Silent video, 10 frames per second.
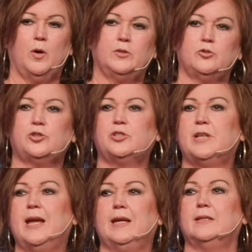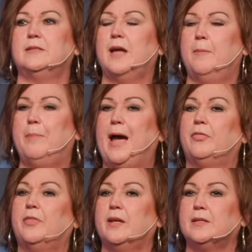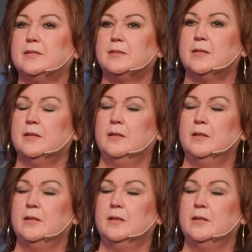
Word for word: understand about this.